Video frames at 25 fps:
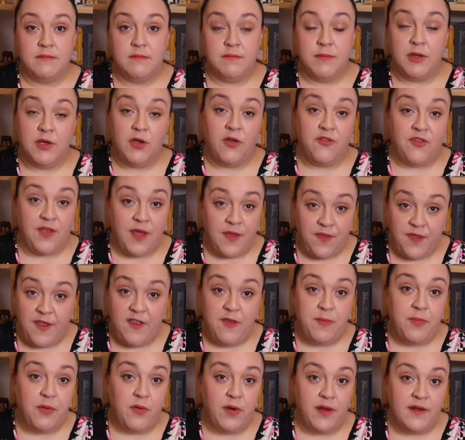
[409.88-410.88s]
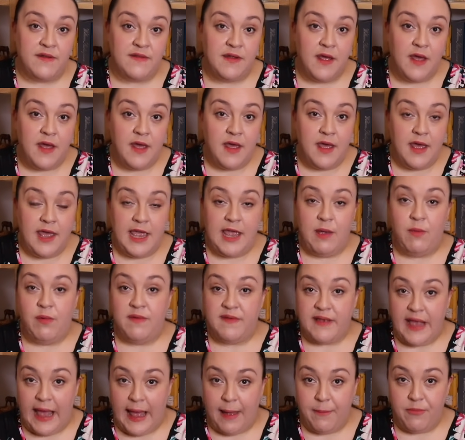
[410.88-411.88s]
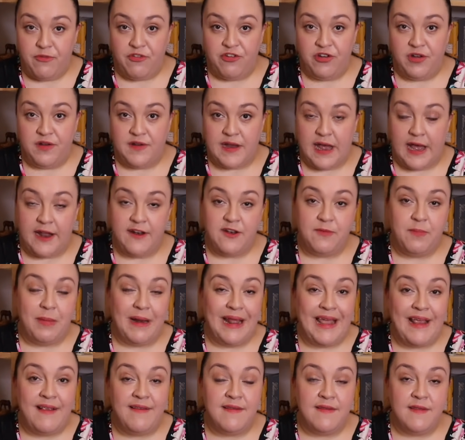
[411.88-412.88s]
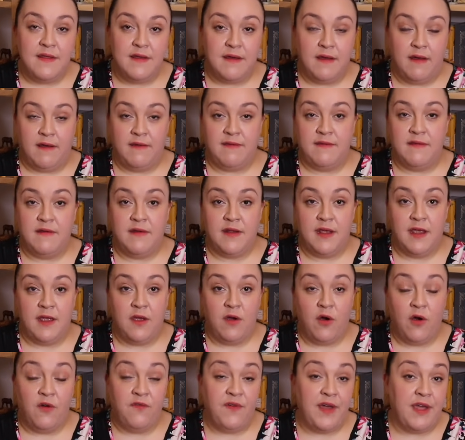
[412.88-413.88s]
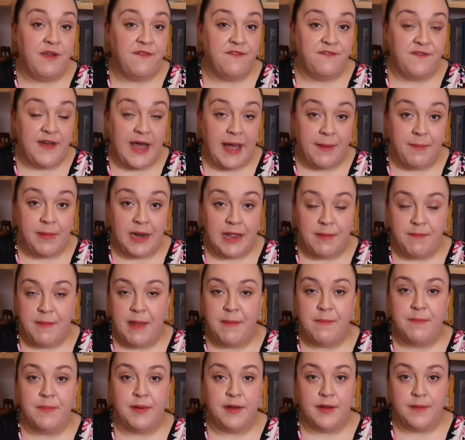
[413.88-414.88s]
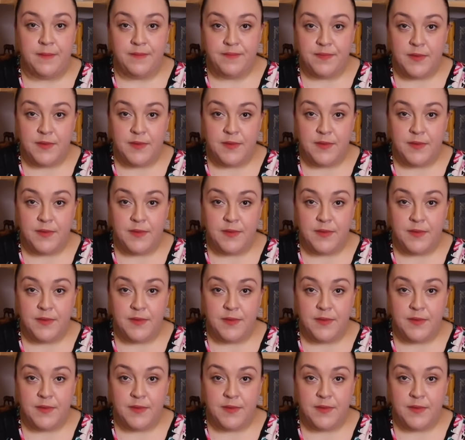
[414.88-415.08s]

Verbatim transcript: because at this point he was captured and placed in the custody of a family member,